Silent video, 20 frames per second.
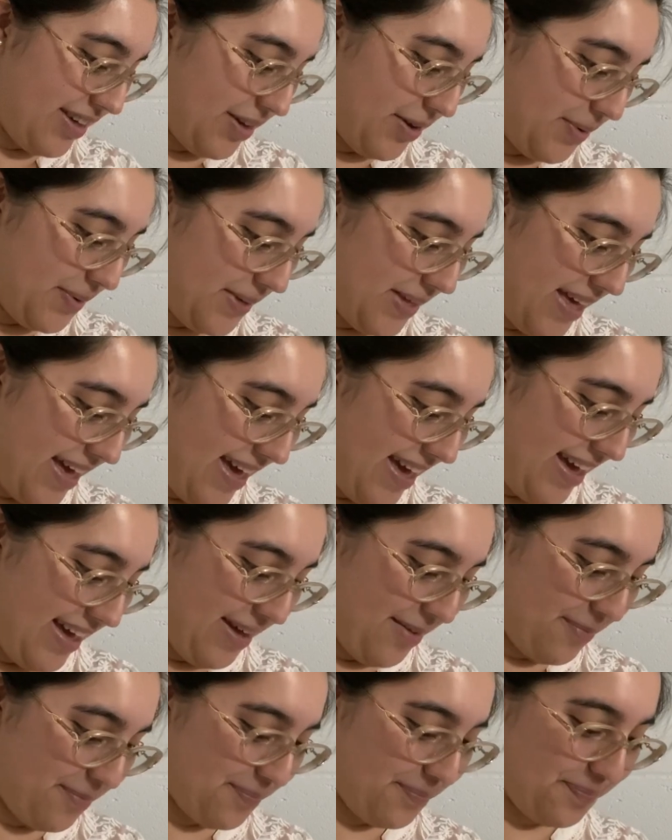Okay.
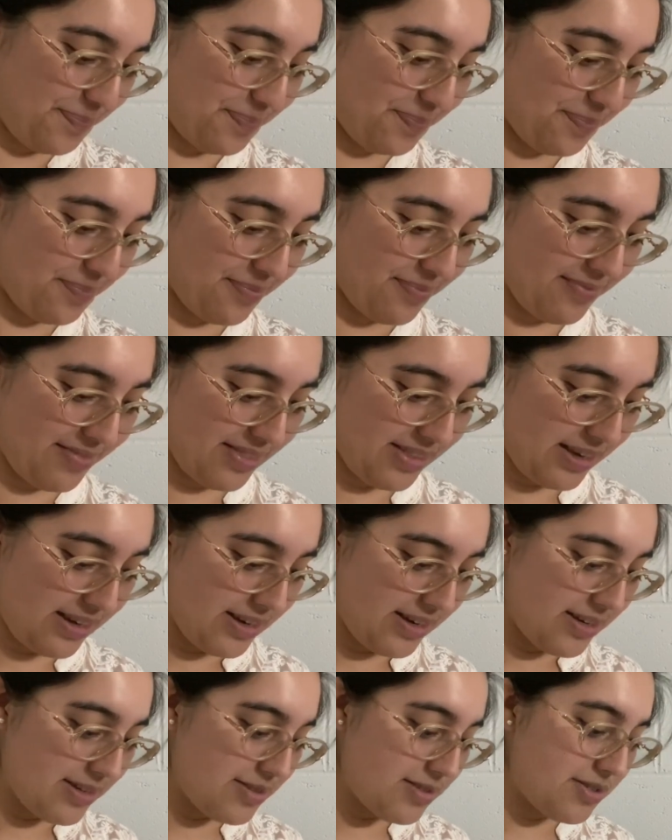
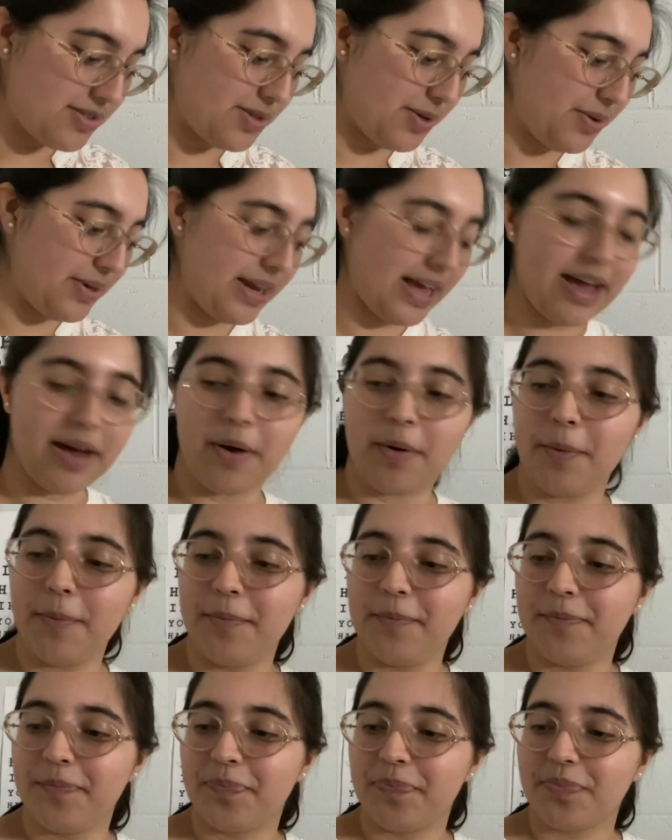So now
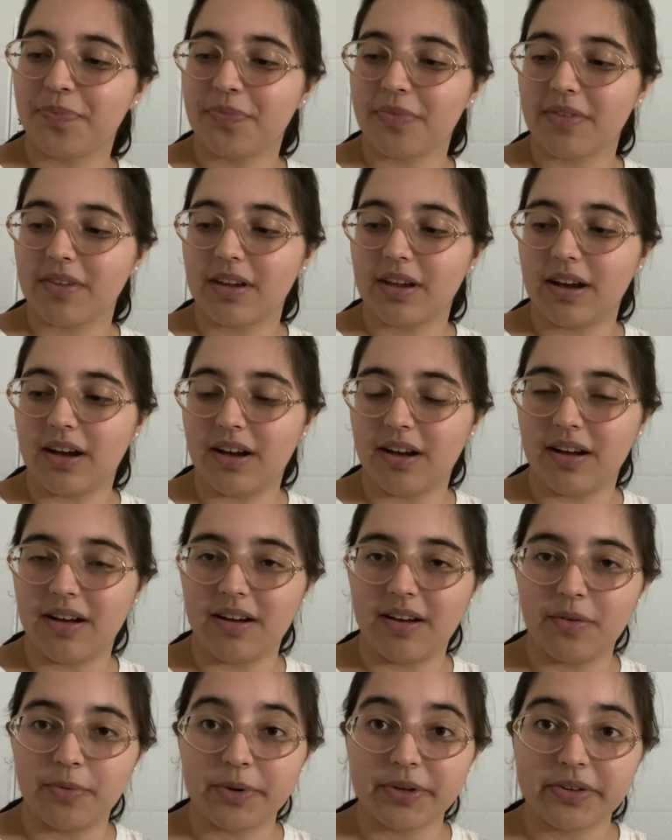
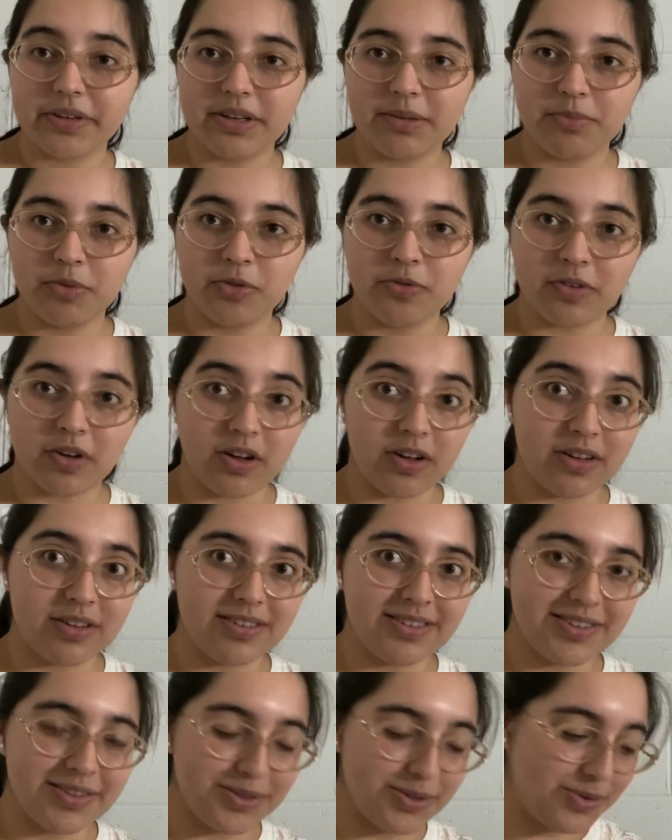we're going to move on
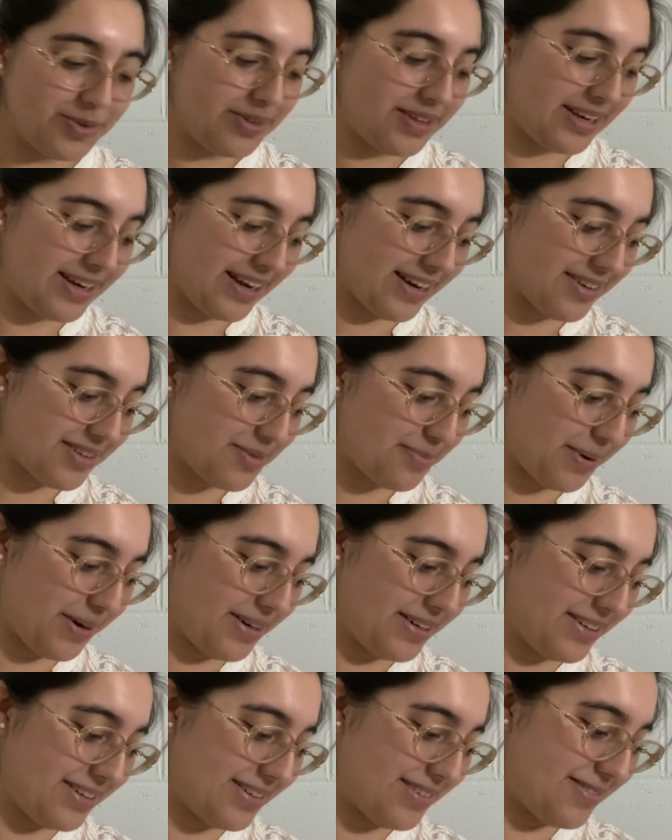to the next part
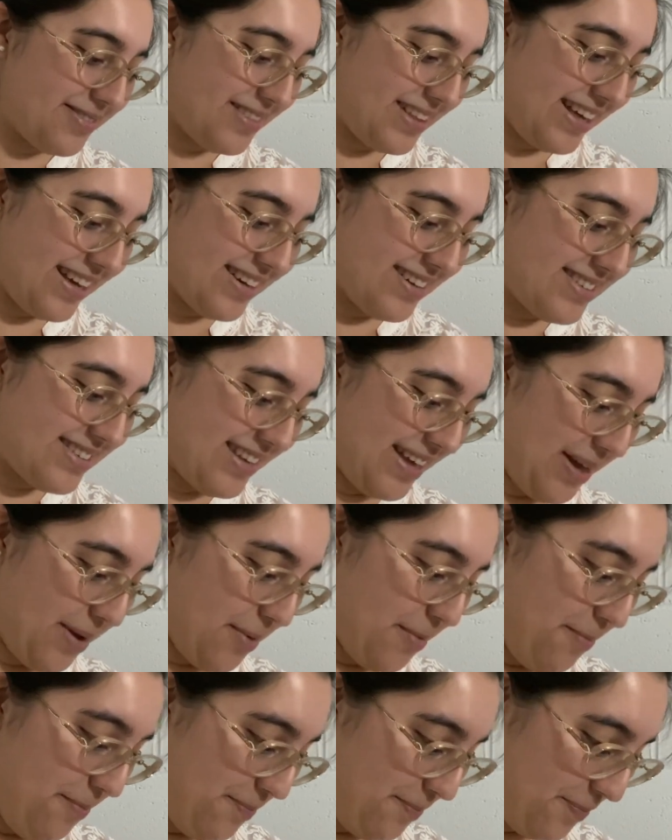of the
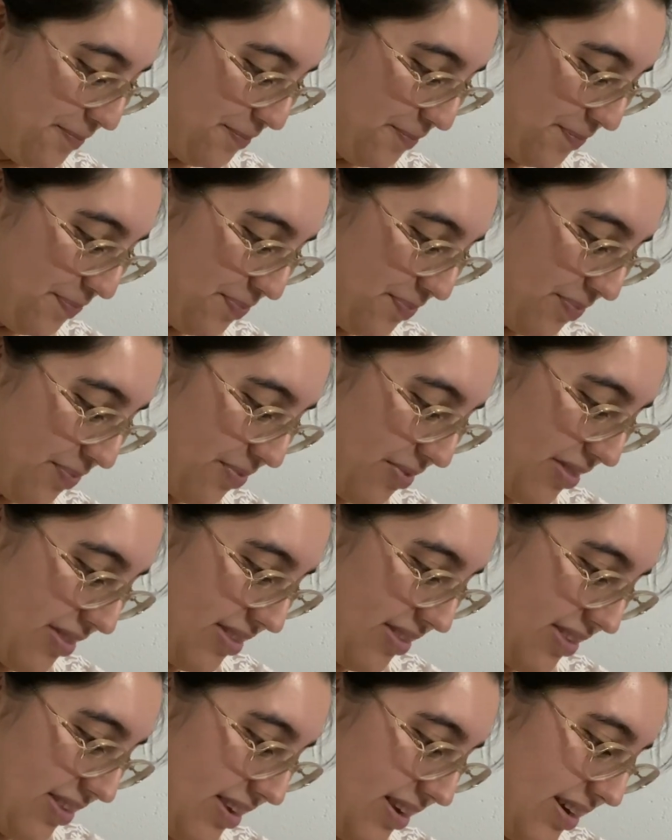exam.
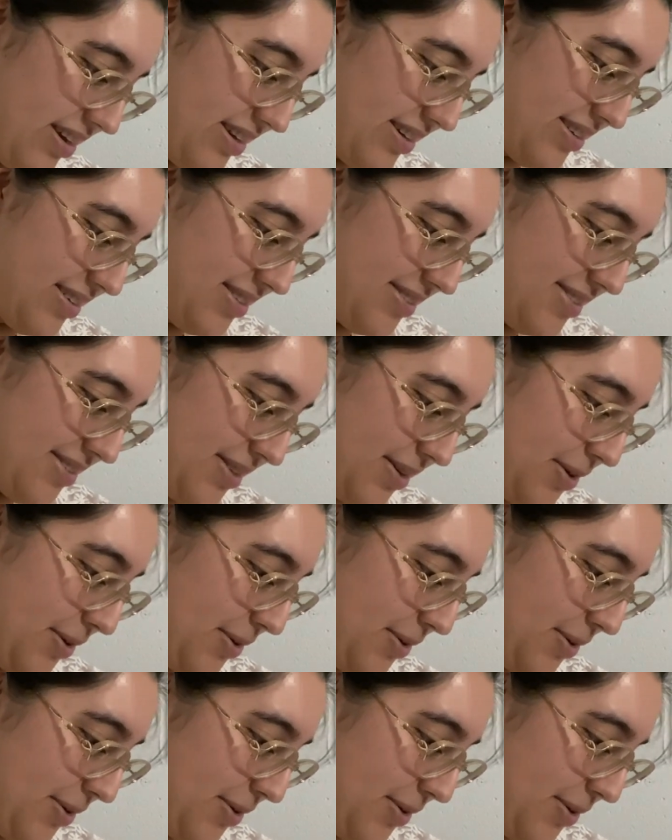So